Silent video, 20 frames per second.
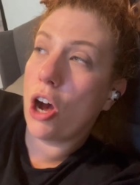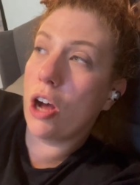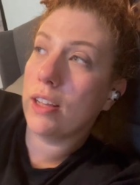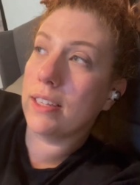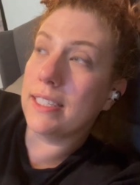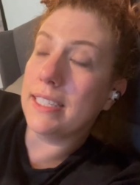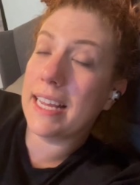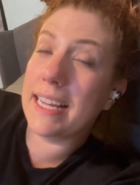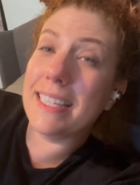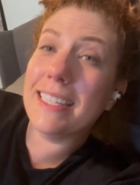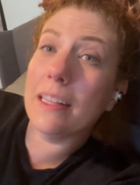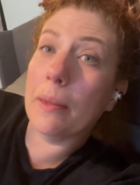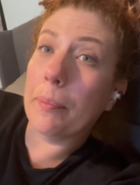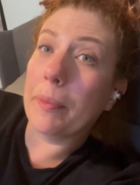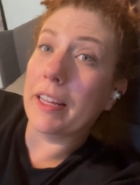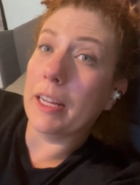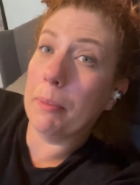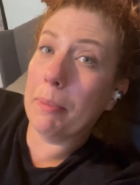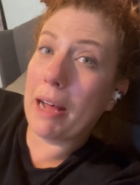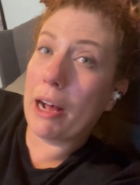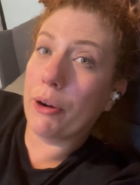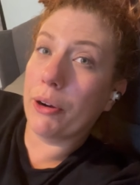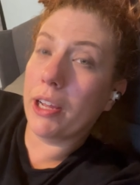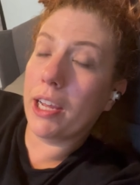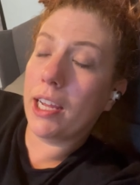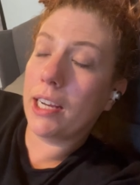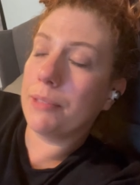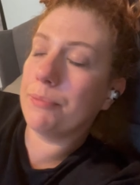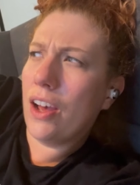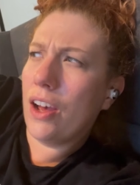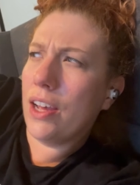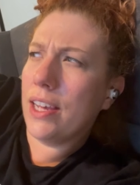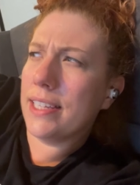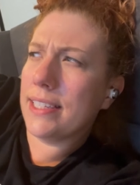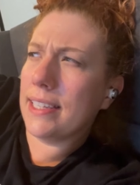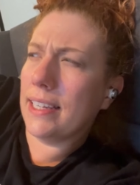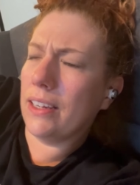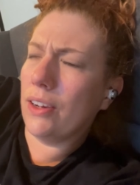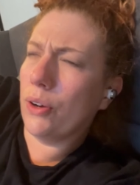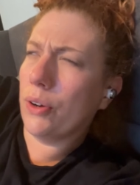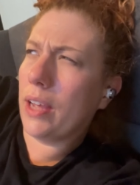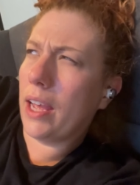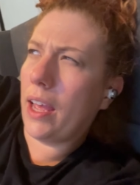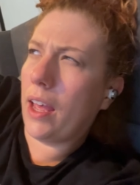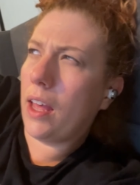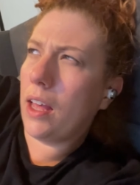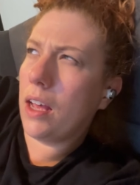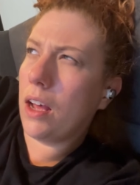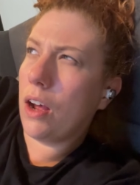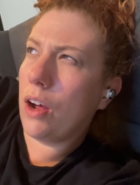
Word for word: say something about it it's like, okay,